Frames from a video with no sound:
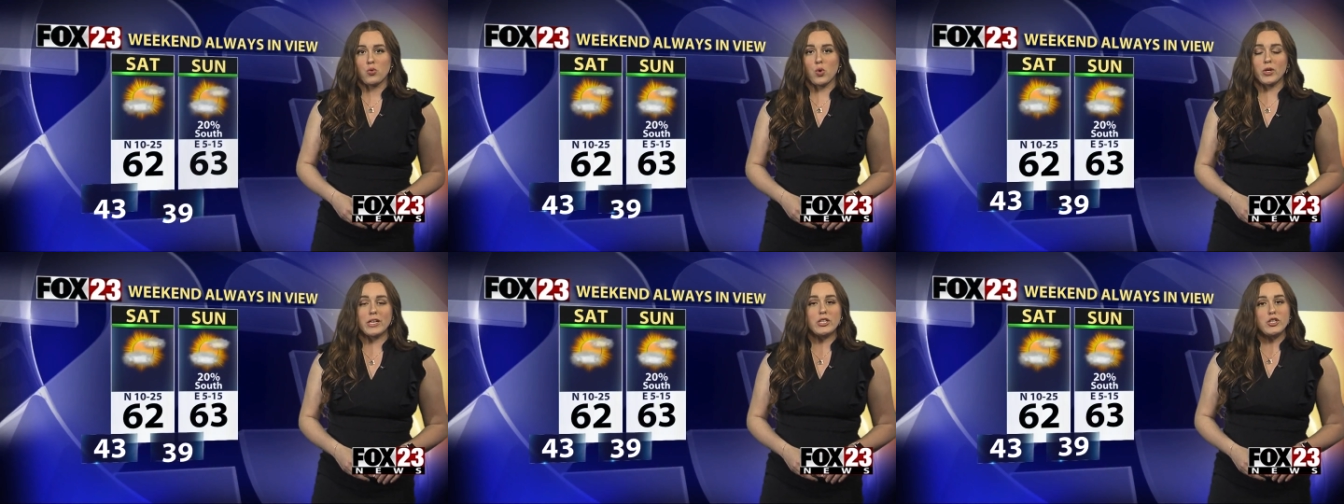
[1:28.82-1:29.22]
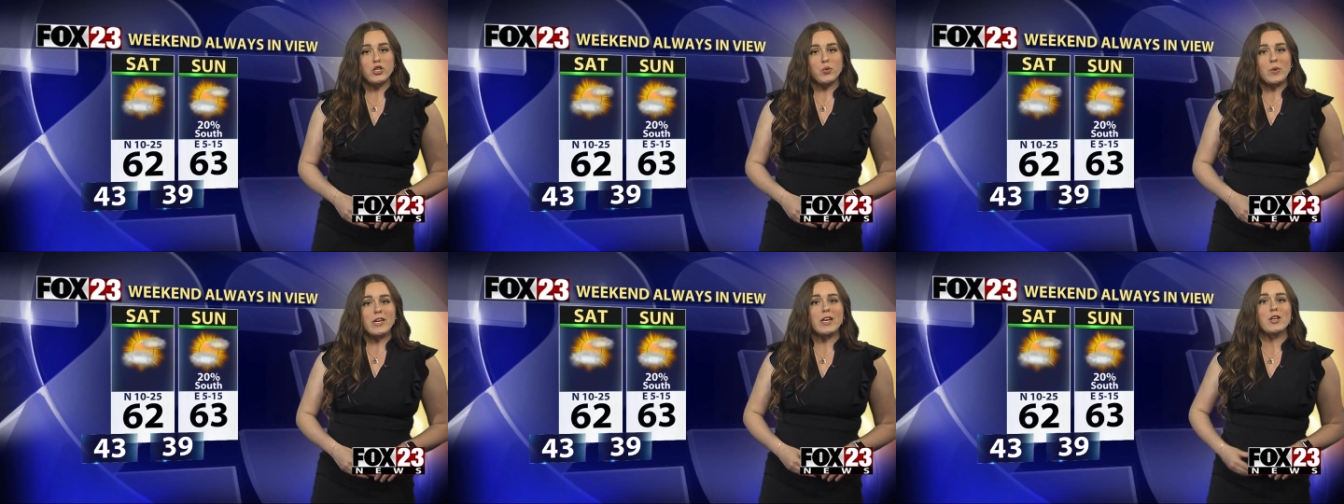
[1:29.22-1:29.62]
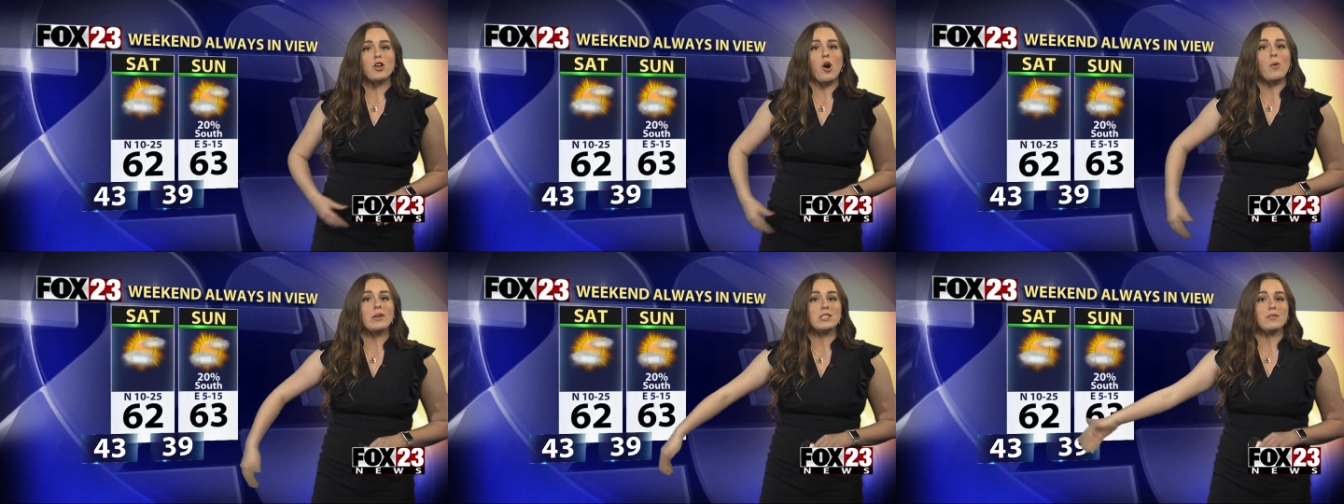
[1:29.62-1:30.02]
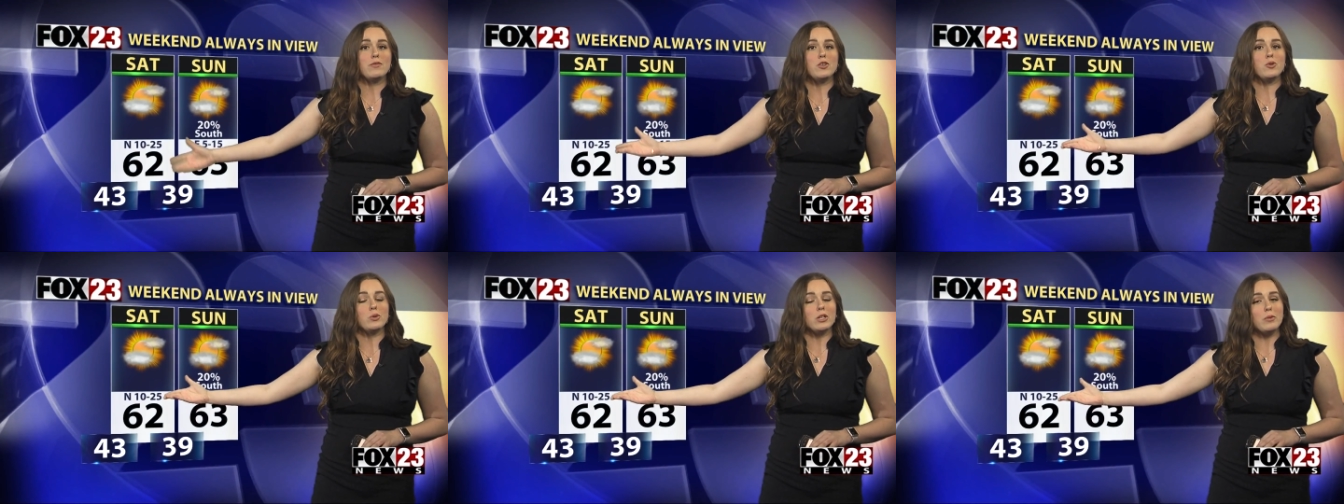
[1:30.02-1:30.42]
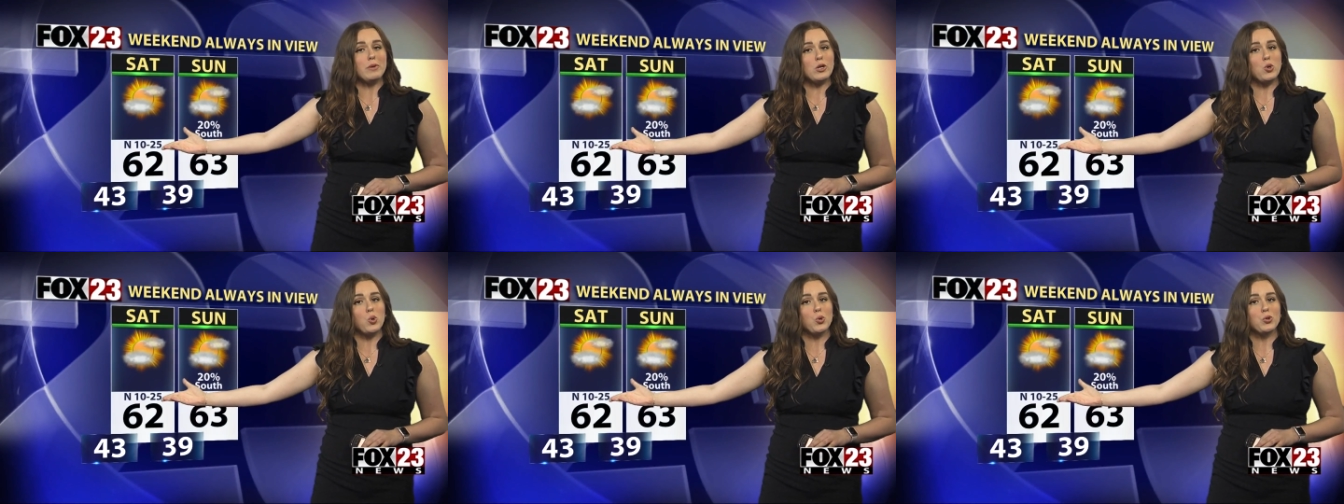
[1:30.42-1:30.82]
Rolling into your weekend, always in view. A little
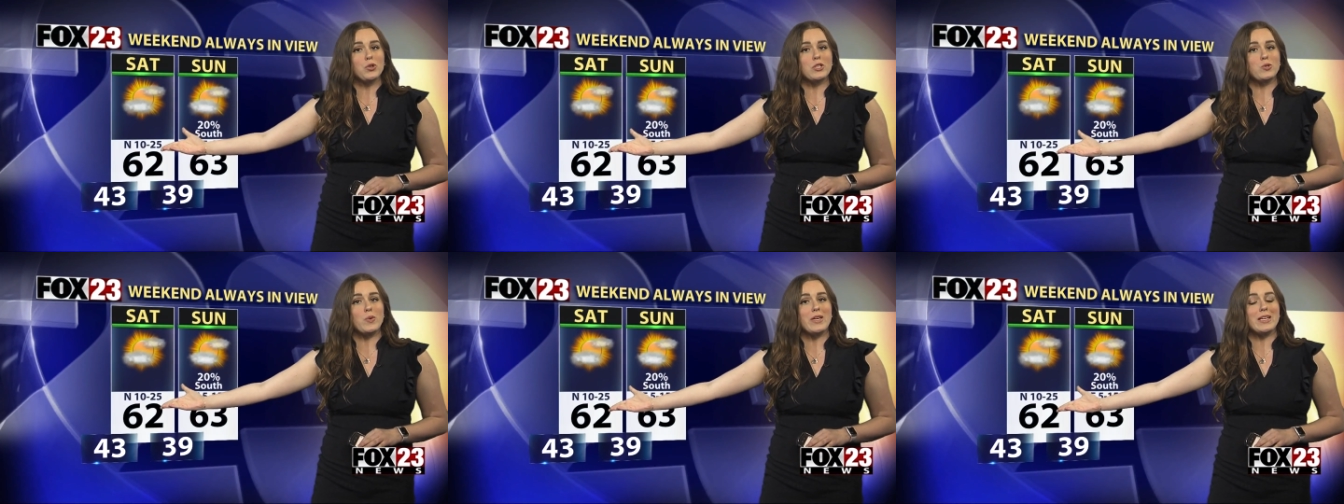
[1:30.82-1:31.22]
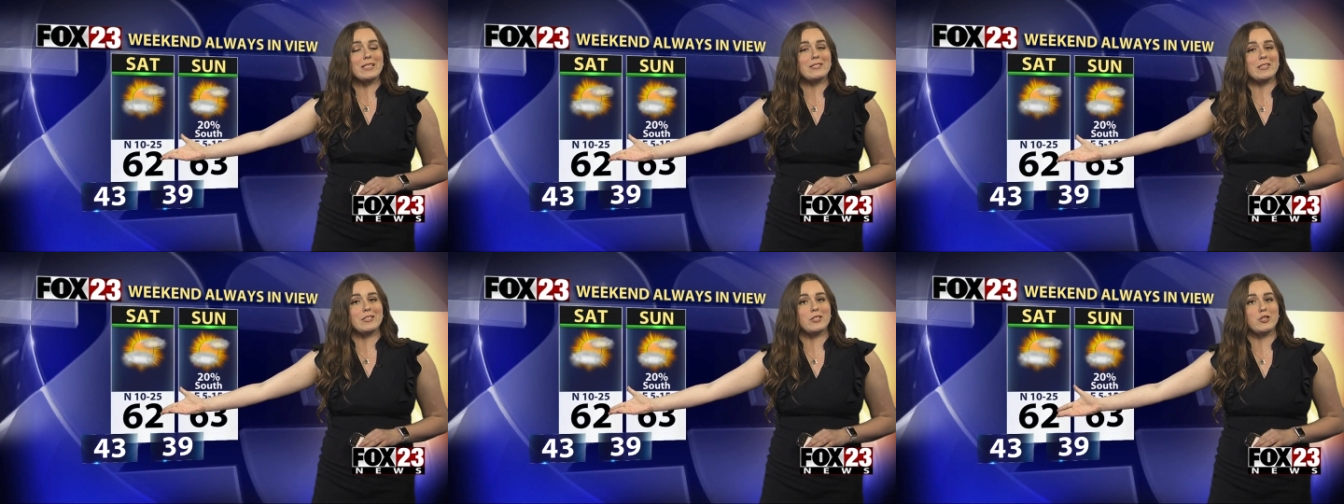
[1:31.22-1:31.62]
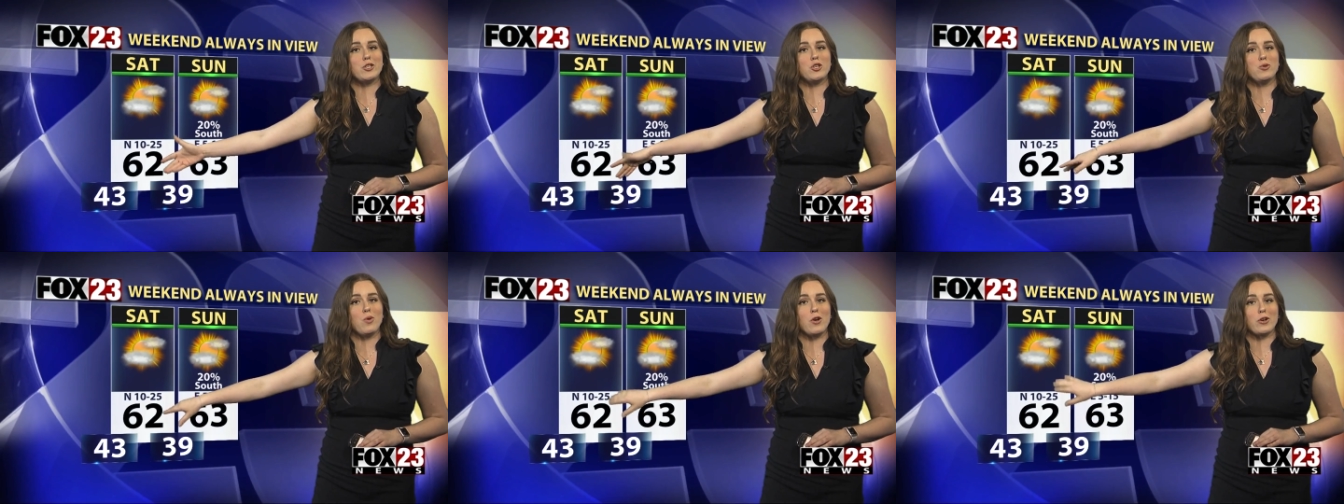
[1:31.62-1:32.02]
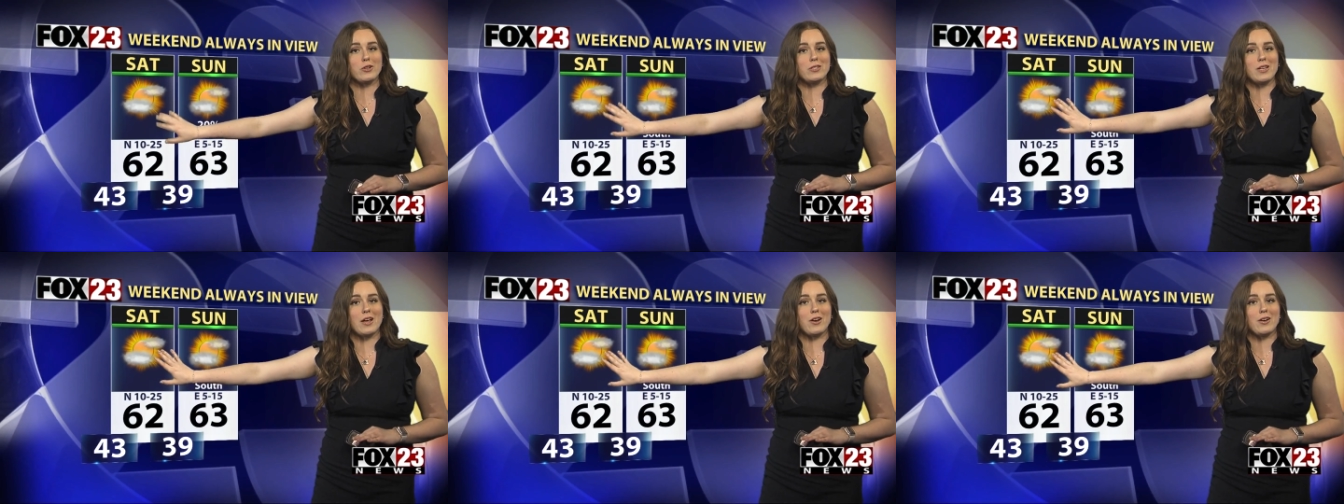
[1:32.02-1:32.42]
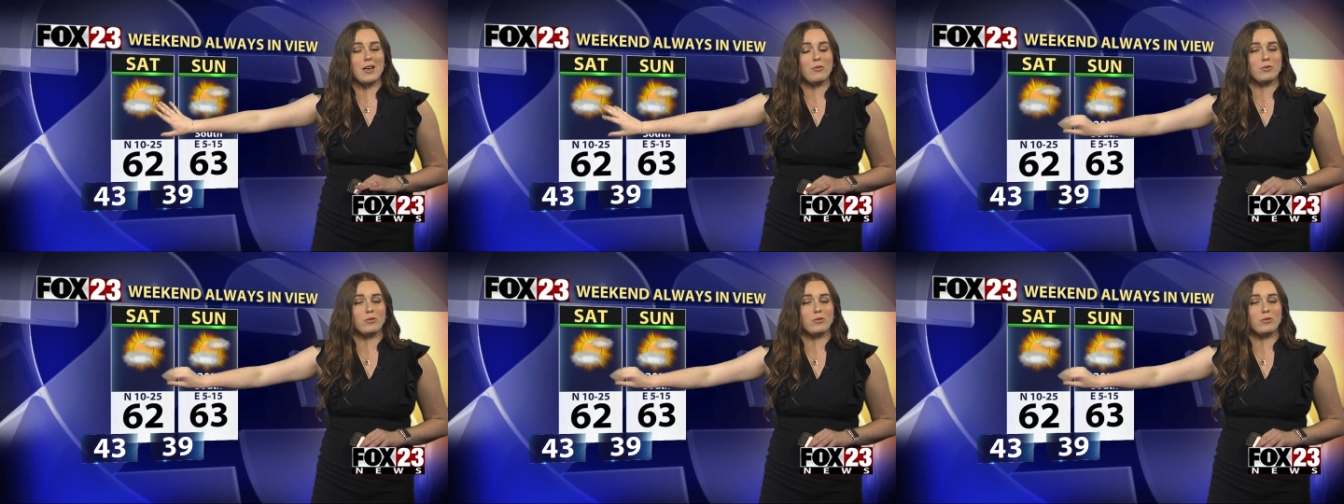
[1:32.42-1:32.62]
bit cooler this weekend, 62 on your Saturday.